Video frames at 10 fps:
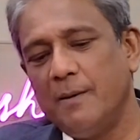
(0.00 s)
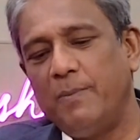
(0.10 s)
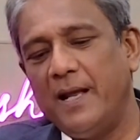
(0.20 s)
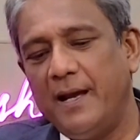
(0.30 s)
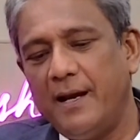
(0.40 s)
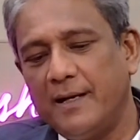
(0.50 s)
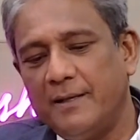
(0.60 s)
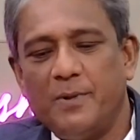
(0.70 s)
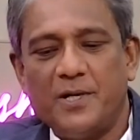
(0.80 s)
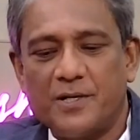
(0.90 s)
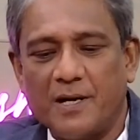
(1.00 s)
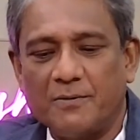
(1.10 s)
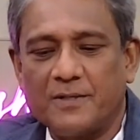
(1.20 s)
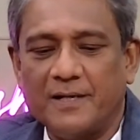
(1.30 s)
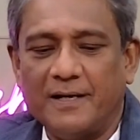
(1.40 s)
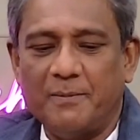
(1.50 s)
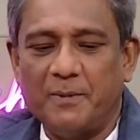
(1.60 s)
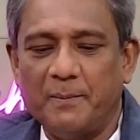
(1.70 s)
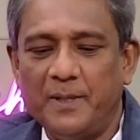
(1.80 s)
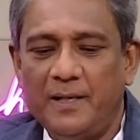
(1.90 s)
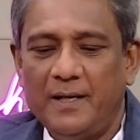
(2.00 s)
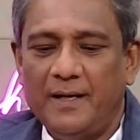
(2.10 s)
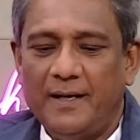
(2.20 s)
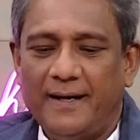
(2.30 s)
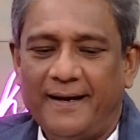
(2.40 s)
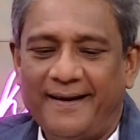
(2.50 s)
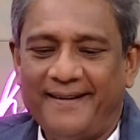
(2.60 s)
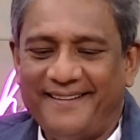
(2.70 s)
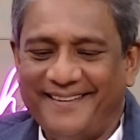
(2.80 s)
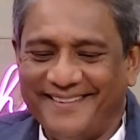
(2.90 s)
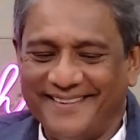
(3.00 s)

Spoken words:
play at the British Council, I remember. And